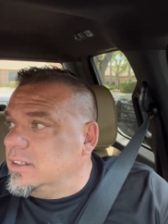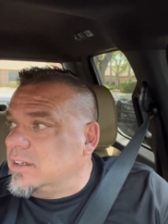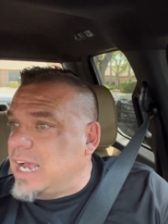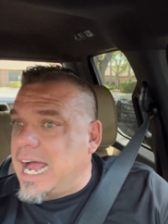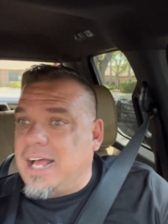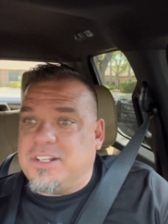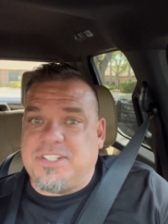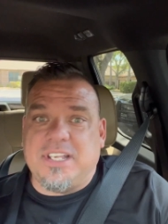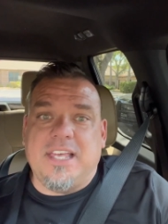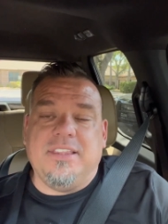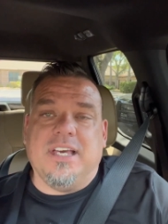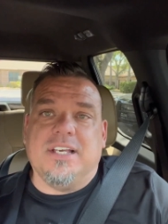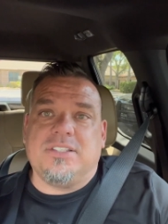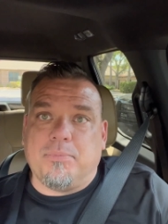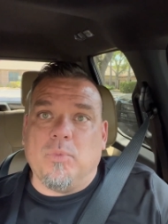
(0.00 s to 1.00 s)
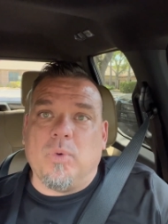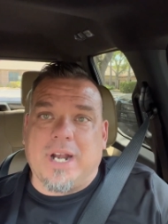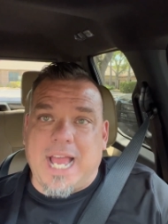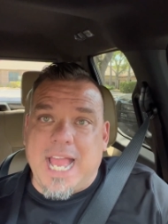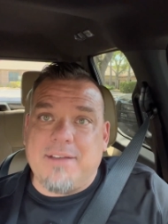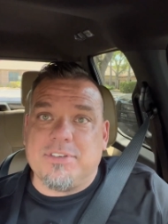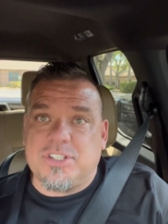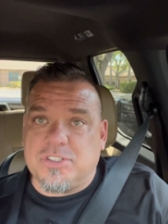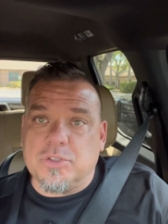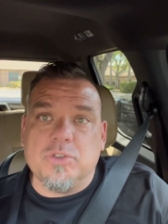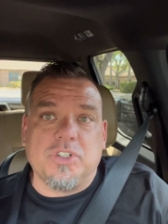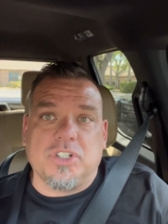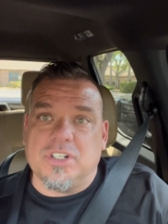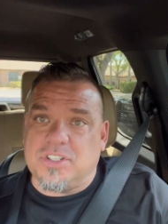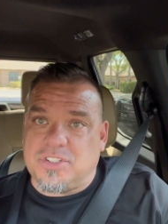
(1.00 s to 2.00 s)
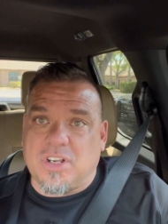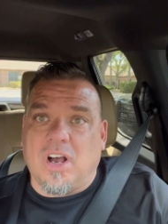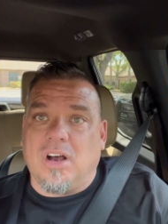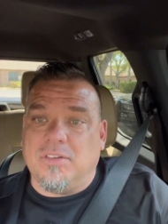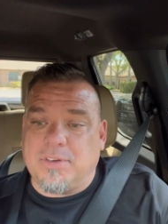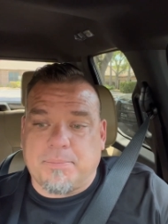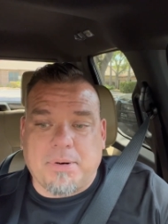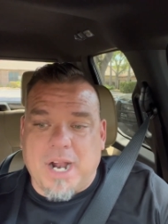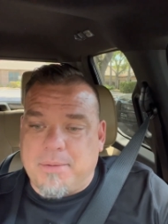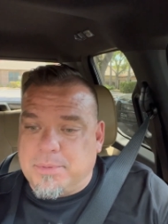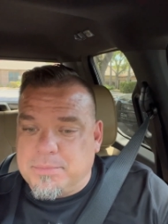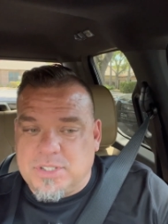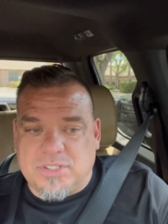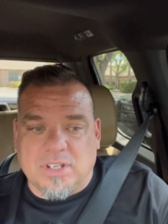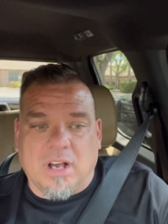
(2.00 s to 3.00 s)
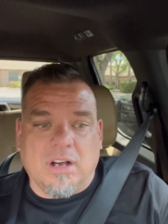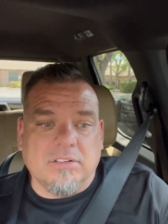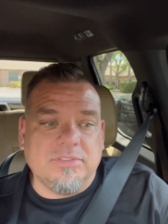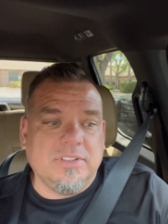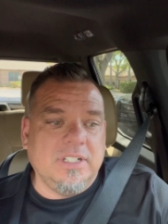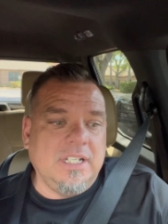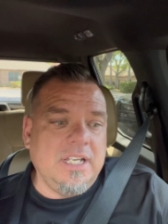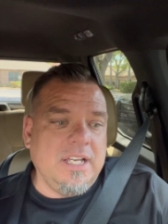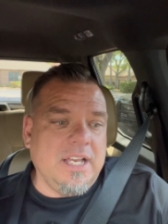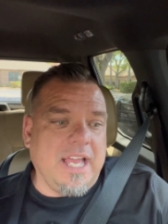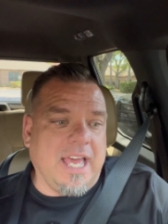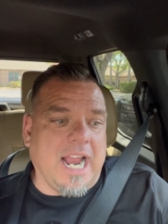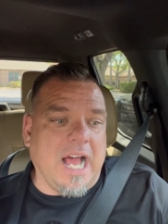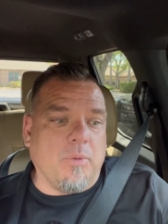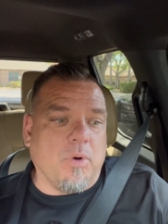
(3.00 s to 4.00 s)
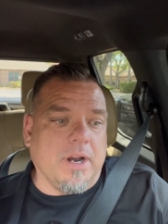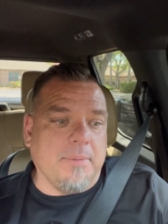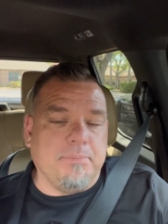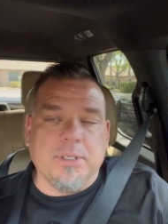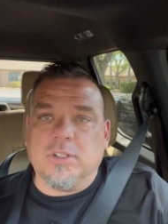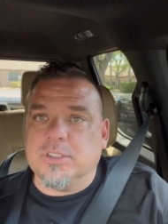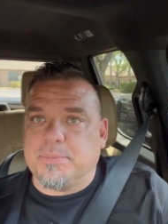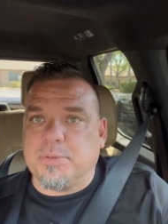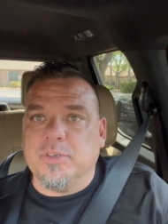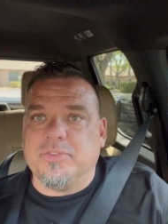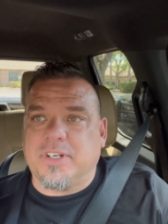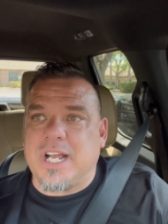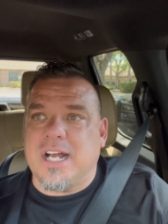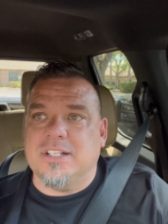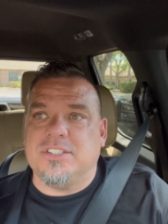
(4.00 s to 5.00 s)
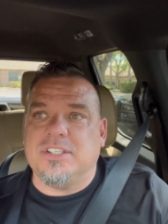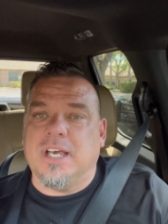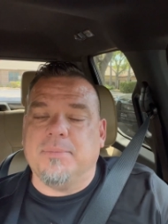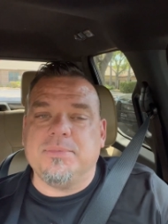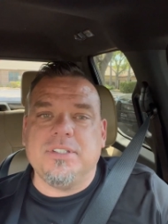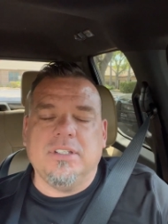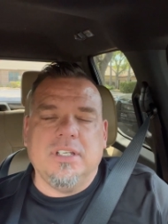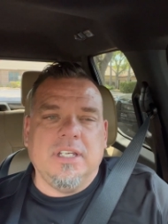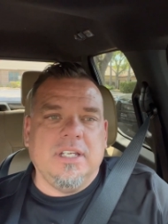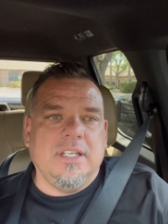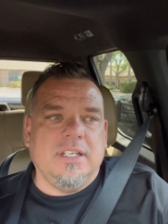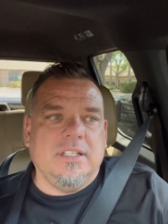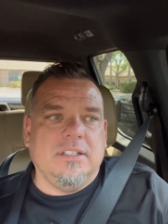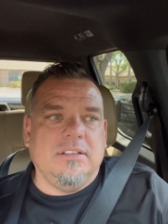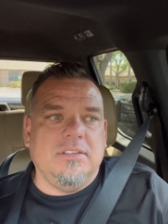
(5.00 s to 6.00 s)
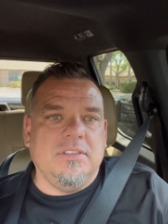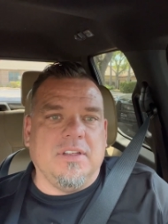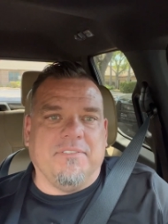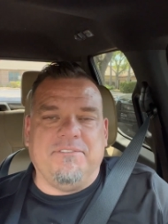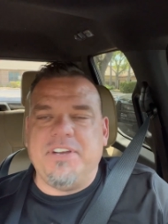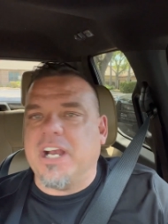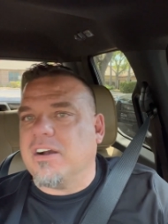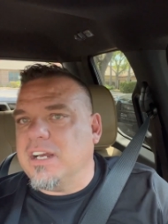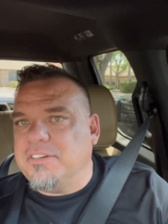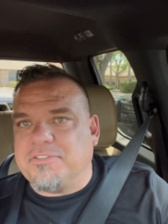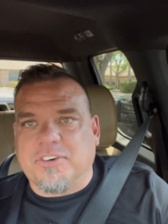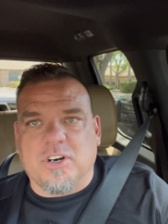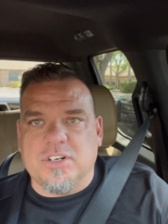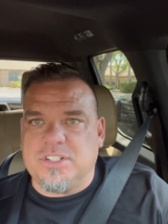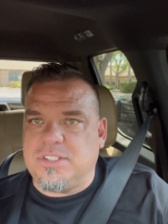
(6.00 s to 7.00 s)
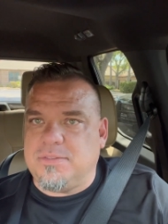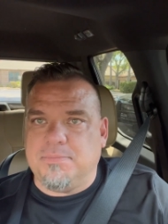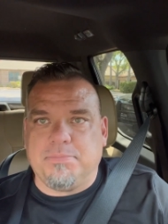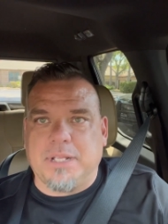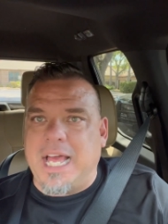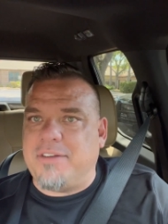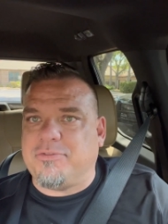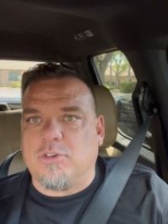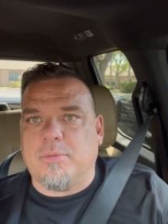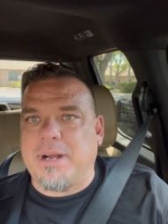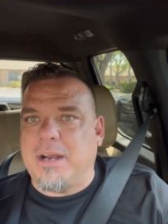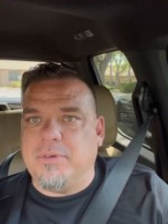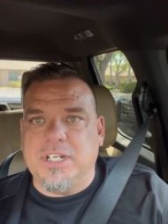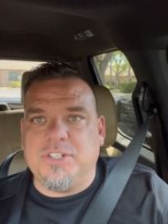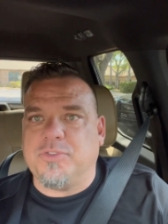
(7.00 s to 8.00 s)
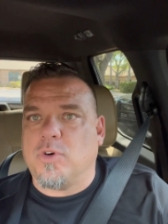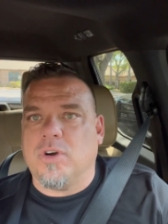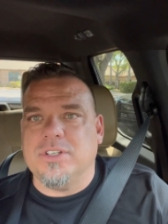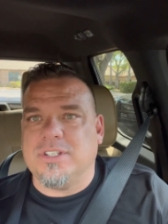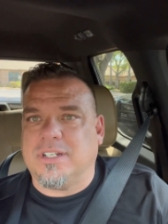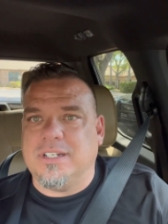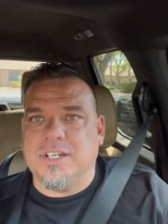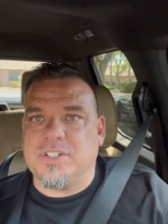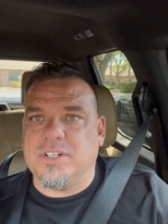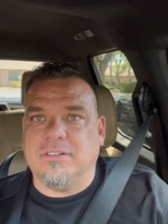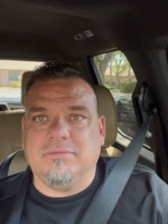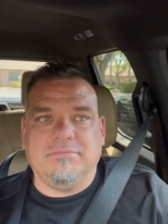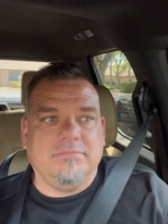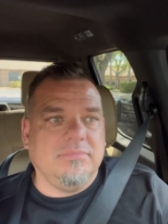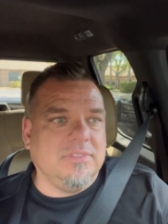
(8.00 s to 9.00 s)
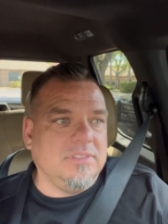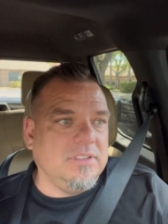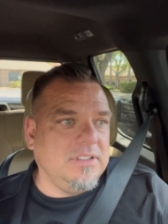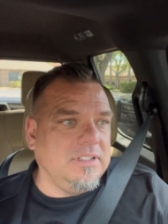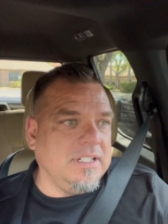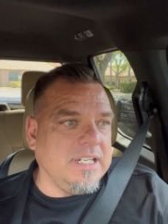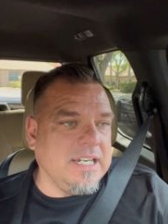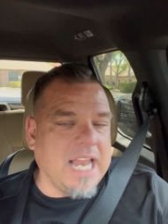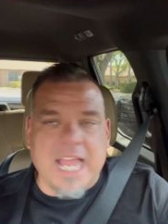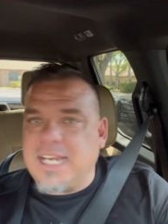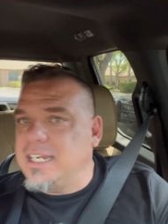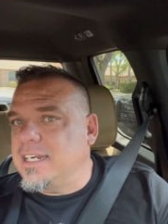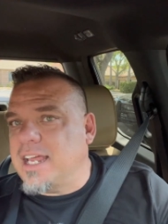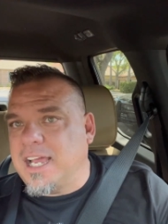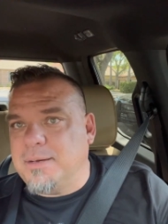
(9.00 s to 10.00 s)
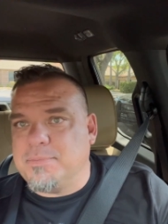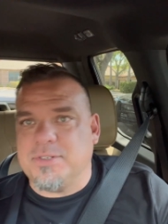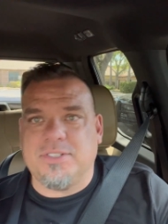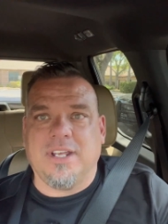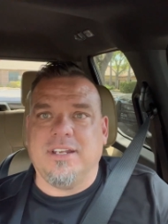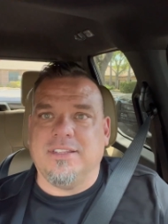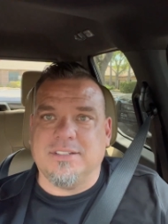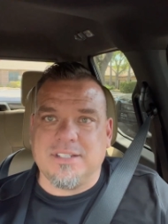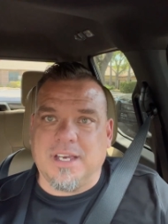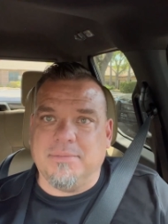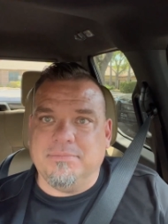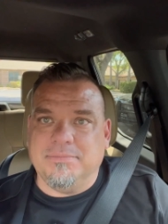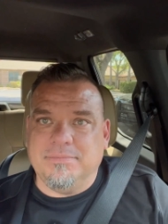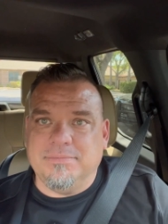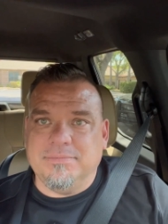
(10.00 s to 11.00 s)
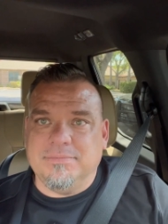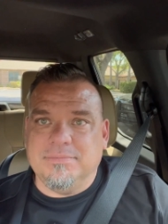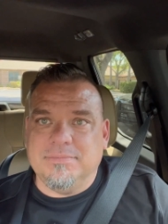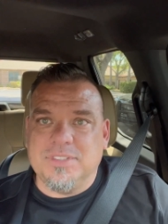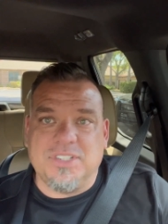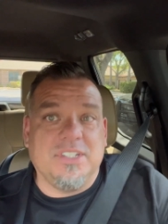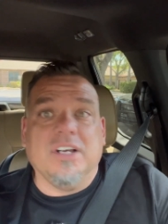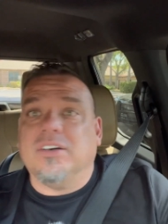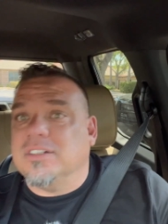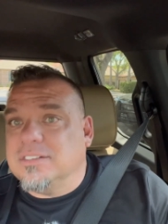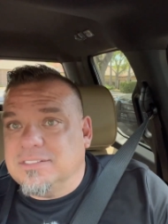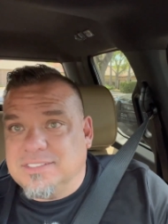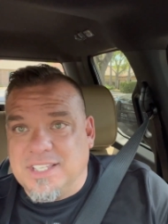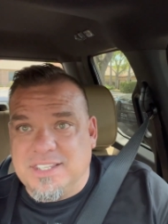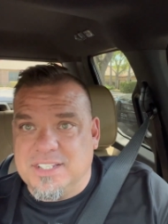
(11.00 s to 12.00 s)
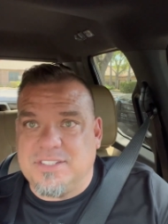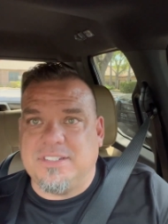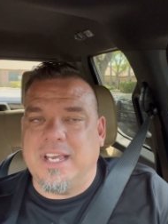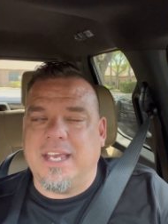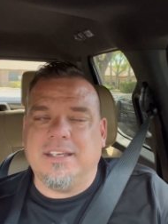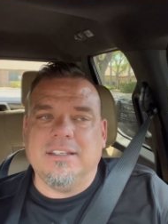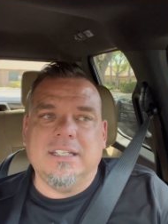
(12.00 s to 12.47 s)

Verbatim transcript: I'll say this when I have a solution to solve, a problem to solve, and I want to build a proof of concept, the very first platform I reach for is ignition 99% of the time, still to this day.